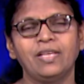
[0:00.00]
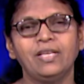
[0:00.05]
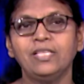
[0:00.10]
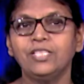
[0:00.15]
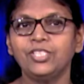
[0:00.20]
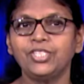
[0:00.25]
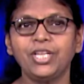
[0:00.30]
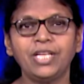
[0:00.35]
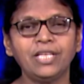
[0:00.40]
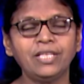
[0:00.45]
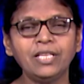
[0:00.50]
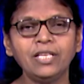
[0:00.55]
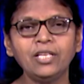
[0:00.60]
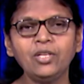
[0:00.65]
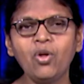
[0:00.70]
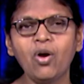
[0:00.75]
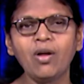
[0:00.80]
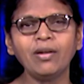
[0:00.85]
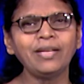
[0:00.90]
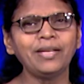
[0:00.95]
She did
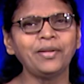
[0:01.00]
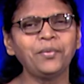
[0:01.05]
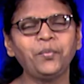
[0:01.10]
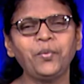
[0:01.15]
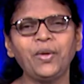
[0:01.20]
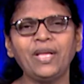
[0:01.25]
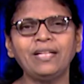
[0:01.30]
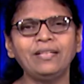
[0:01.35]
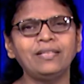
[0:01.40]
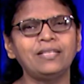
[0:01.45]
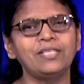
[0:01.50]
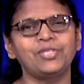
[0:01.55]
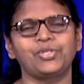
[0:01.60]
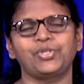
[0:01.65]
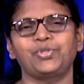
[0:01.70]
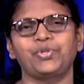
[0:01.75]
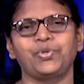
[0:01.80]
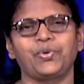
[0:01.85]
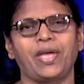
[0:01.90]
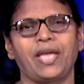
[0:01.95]
not reveal
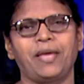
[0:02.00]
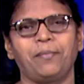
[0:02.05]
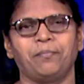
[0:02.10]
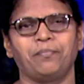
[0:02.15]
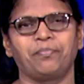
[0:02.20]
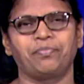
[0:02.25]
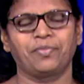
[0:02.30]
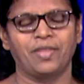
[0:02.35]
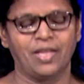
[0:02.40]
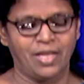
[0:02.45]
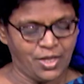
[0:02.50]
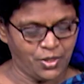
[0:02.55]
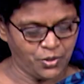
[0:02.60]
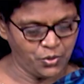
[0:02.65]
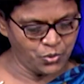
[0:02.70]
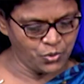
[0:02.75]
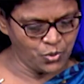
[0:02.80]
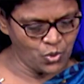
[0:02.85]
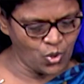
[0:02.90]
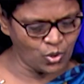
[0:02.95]
this to him
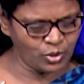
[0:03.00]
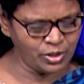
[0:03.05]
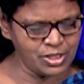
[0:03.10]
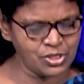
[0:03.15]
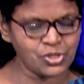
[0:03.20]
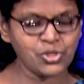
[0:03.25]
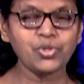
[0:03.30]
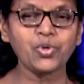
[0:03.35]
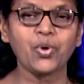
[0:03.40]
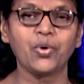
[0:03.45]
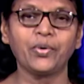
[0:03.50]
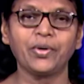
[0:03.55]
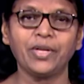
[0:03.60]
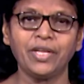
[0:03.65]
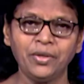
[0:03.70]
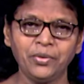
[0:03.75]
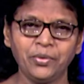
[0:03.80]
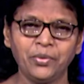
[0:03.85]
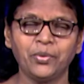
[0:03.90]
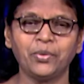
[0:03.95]
you know the story,
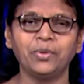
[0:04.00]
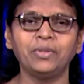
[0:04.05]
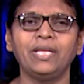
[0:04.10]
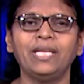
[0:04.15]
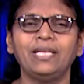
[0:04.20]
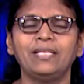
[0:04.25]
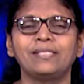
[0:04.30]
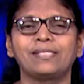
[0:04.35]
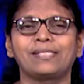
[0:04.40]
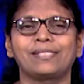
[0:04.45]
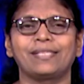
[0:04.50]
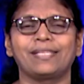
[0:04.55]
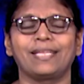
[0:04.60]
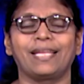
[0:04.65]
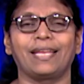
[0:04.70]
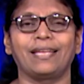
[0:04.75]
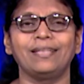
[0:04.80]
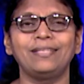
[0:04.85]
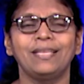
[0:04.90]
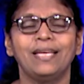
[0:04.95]
you know the
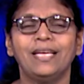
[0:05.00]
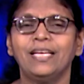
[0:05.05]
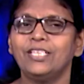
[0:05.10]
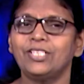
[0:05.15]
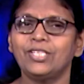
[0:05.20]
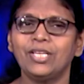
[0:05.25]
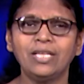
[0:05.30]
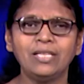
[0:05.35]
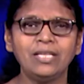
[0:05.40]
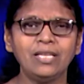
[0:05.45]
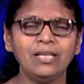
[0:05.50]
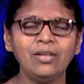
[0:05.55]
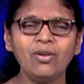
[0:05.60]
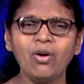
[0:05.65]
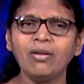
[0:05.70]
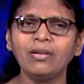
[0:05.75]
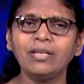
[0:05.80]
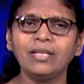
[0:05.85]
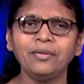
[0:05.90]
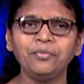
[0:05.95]
incident. She did
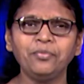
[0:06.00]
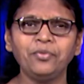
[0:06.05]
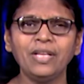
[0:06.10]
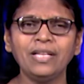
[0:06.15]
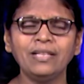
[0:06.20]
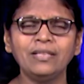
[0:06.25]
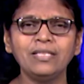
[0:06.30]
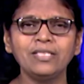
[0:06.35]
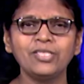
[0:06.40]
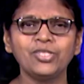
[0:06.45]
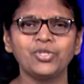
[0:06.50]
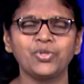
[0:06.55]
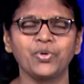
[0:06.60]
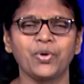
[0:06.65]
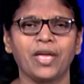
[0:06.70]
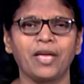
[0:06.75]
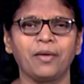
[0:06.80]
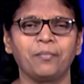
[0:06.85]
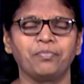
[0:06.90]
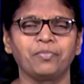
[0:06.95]
not reveal this to
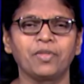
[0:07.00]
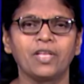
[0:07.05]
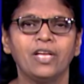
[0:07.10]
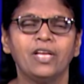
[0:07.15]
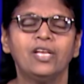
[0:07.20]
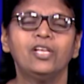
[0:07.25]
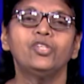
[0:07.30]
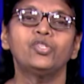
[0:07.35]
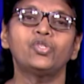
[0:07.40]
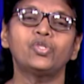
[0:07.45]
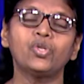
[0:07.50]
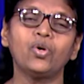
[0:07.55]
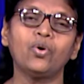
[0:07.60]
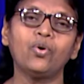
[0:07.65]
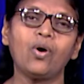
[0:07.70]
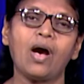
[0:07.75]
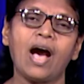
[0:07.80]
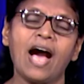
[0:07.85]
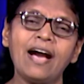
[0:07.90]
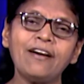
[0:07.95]
him.
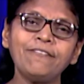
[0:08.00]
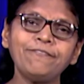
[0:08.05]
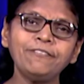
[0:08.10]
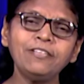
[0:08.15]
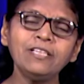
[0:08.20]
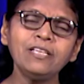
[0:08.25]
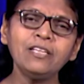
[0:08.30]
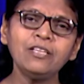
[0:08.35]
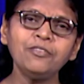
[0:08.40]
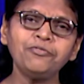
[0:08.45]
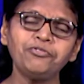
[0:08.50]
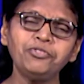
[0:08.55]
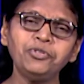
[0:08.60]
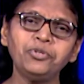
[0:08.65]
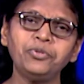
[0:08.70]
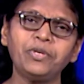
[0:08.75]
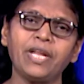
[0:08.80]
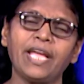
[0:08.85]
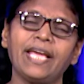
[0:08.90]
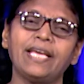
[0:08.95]
So, after a
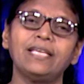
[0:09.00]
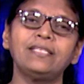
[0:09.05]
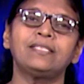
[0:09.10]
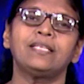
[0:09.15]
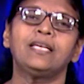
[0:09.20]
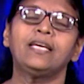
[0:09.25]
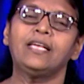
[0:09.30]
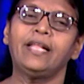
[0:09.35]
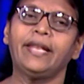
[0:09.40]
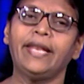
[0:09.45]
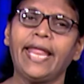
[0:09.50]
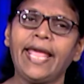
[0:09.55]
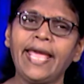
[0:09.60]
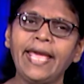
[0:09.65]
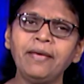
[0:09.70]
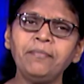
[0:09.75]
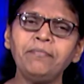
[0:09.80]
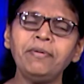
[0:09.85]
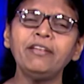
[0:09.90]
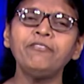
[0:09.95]
few days,
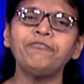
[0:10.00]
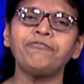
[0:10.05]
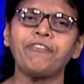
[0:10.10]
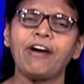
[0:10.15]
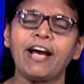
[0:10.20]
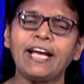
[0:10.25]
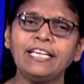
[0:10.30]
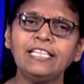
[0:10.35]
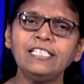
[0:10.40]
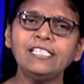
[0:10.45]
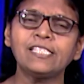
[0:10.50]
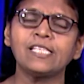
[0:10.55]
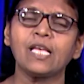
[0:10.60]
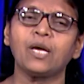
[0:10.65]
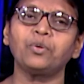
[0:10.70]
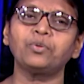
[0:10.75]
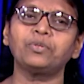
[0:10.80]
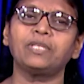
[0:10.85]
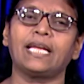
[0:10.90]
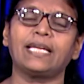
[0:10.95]
Laban finds
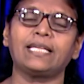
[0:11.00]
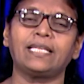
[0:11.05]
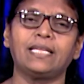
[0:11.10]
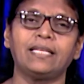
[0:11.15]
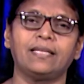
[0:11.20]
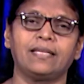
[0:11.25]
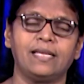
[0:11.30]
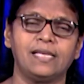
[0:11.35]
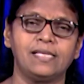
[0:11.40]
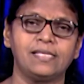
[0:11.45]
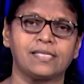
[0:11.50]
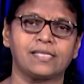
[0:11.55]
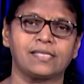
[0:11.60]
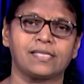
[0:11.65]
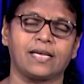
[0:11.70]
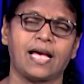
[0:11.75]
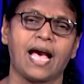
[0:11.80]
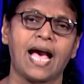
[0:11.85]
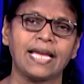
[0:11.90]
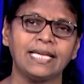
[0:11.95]
out that his
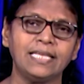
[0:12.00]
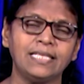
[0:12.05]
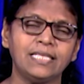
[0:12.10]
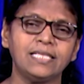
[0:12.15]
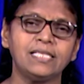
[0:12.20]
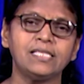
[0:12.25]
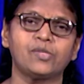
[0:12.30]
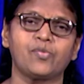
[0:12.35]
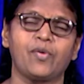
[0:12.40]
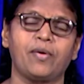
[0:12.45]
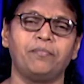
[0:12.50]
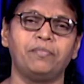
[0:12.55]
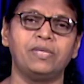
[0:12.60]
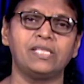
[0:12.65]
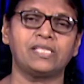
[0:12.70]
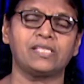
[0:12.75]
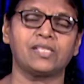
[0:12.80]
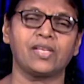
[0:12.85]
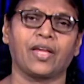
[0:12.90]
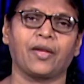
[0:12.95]
idols were
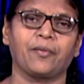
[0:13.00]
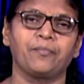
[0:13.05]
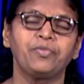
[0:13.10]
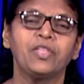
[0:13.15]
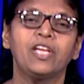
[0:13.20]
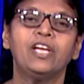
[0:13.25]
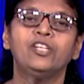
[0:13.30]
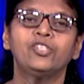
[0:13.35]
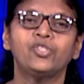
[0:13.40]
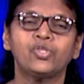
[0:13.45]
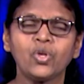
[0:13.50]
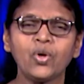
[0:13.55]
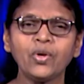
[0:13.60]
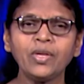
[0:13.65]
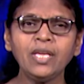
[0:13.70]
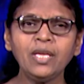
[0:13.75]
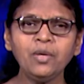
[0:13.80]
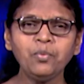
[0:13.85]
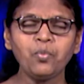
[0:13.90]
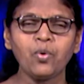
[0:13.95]
missing. So,
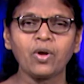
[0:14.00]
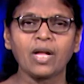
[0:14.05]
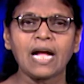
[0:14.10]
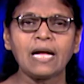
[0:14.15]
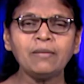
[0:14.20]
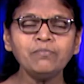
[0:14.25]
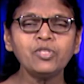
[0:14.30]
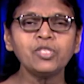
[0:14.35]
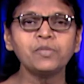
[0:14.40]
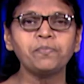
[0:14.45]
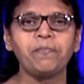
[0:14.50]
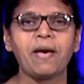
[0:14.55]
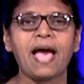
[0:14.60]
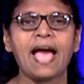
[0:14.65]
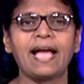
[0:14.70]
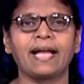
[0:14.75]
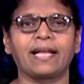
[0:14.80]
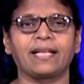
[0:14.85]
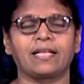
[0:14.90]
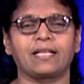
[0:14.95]
he comes
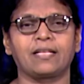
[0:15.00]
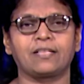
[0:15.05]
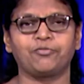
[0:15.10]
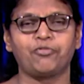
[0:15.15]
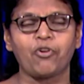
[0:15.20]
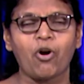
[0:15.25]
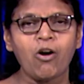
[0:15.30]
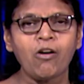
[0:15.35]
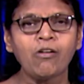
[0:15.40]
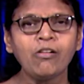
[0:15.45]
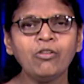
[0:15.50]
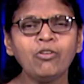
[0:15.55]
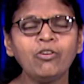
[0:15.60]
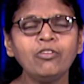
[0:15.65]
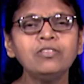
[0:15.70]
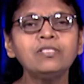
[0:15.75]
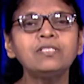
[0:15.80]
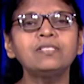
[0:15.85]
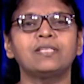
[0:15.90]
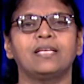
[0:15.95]
back,
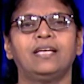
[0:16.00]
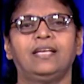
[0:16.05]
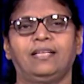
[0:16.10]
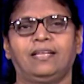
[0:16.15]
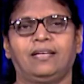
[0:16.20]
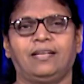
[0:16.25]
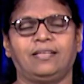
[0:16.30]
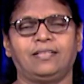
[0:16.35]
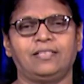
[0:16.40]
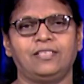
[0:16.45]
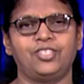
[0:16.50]
follows uh,